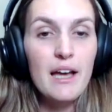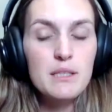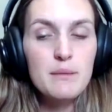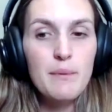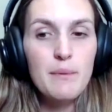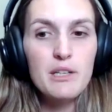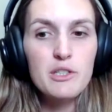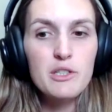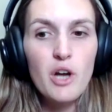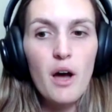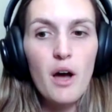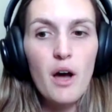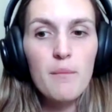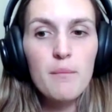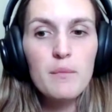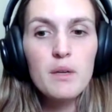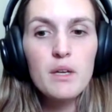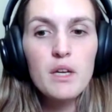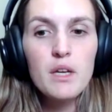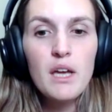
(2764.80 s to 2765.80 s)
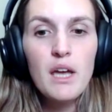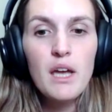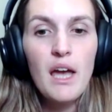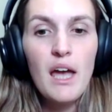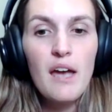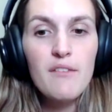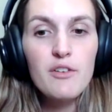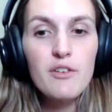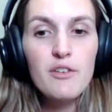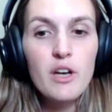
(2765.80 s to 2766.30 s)
as my job.
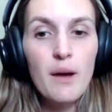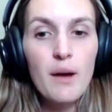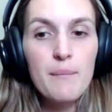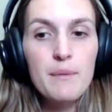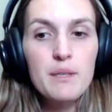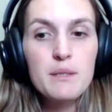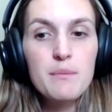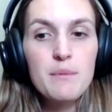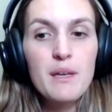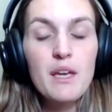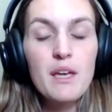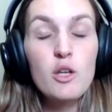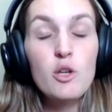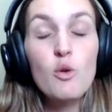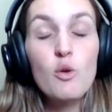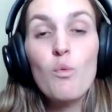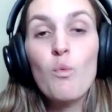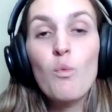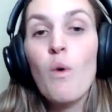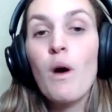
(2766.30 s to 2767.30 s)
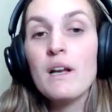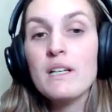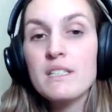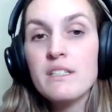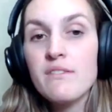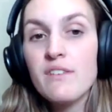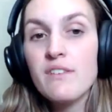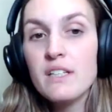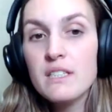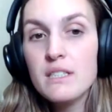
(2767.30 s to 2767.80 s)
If you're coming to me, you want
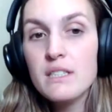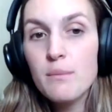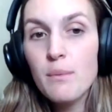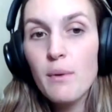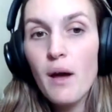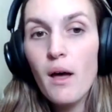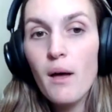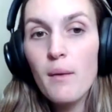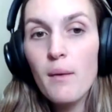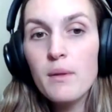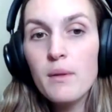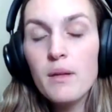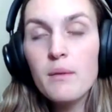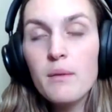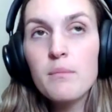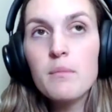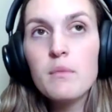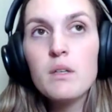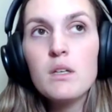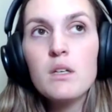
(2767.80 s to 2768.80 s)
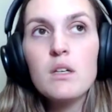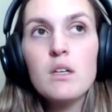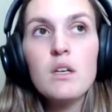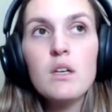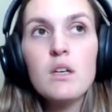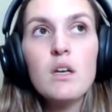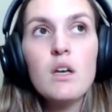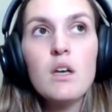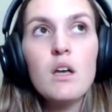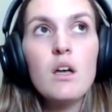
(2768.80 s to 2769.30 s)
to fix the problem.
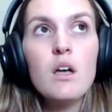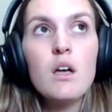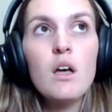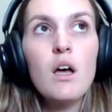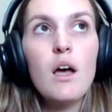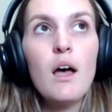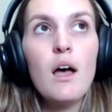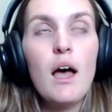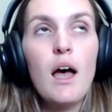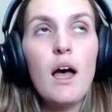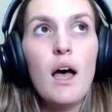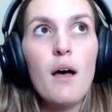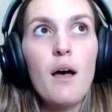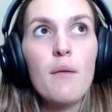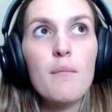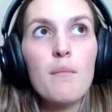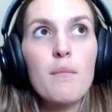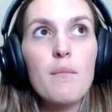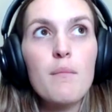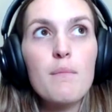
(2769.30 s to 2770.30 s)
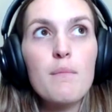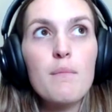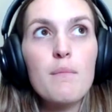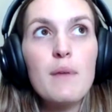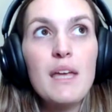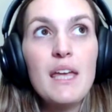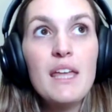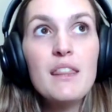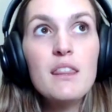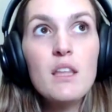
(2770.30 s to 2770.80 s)
Um,
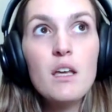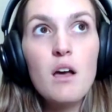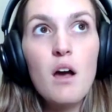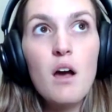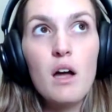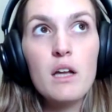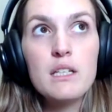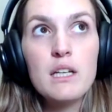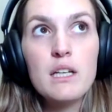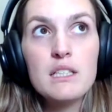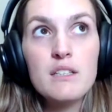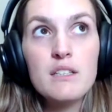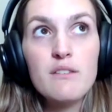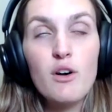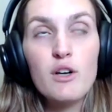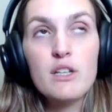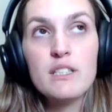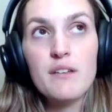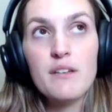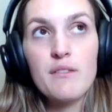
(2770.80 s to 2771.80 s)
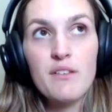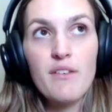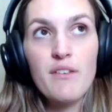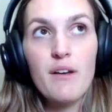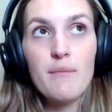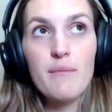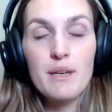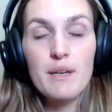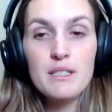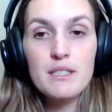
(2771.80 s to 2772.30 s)
in the context of our
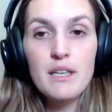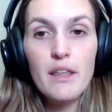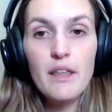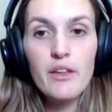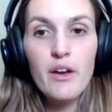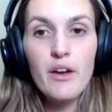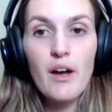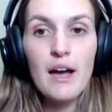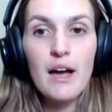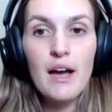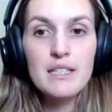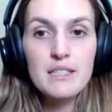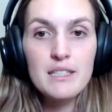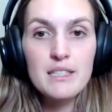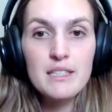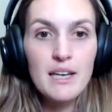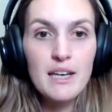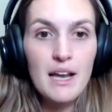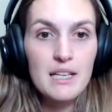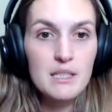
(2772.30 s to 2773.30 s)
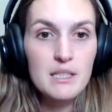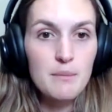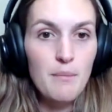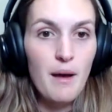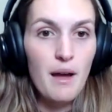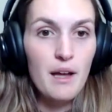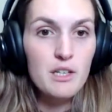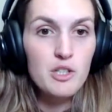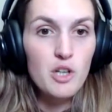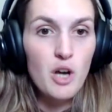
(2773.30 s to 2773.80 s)
75 minutes together, I see it as
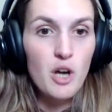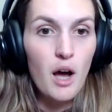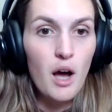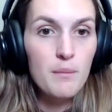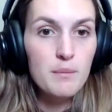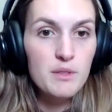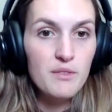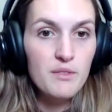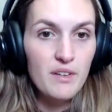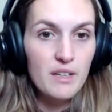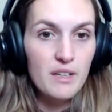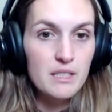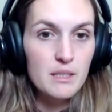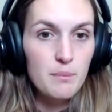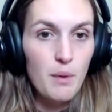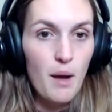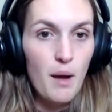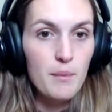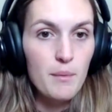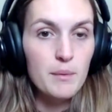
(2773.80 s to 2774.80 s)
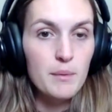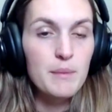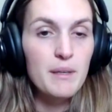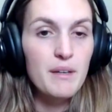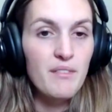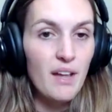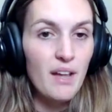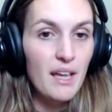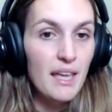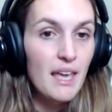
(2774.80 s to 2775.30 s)
my job to fix the problem.
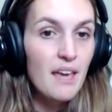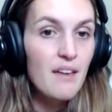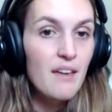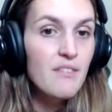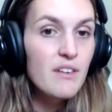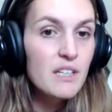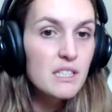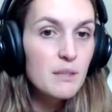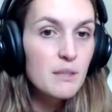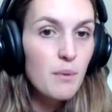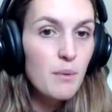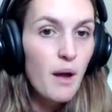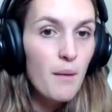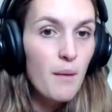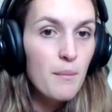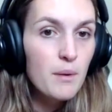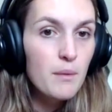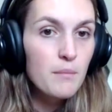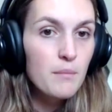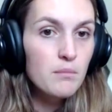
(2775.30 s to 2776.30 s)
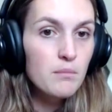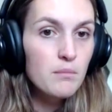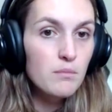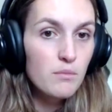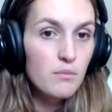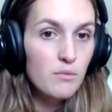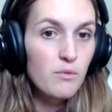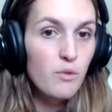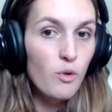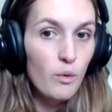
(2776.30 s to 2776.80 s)
If I can't fix the problem
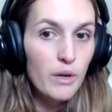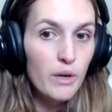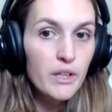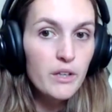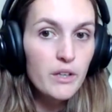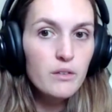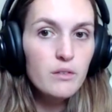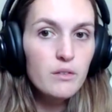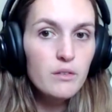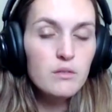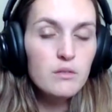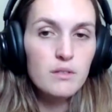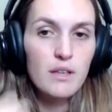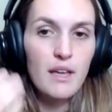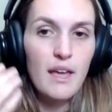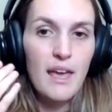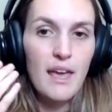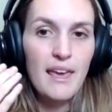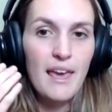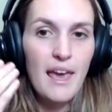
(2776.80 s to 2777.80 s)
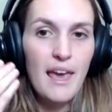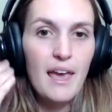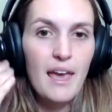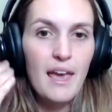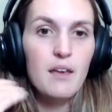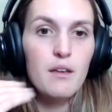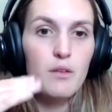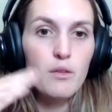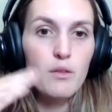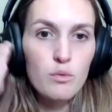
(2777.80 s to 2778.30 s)
for you,
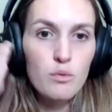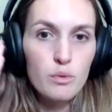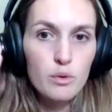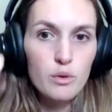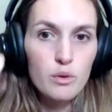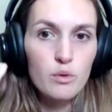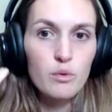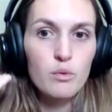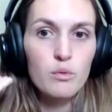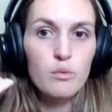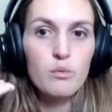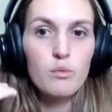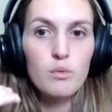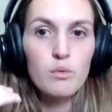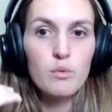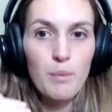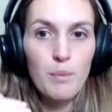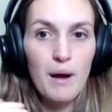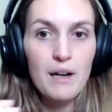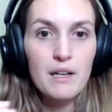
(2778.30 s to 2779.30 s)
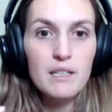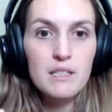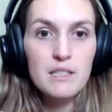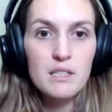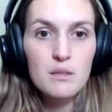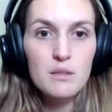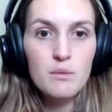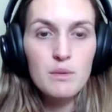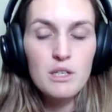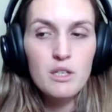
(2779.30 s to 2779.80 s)
aka through the
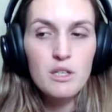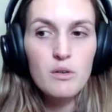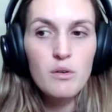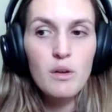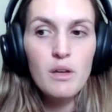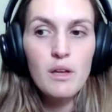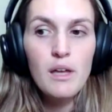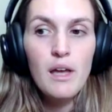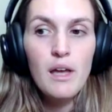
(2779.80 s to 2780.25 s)
practices we do,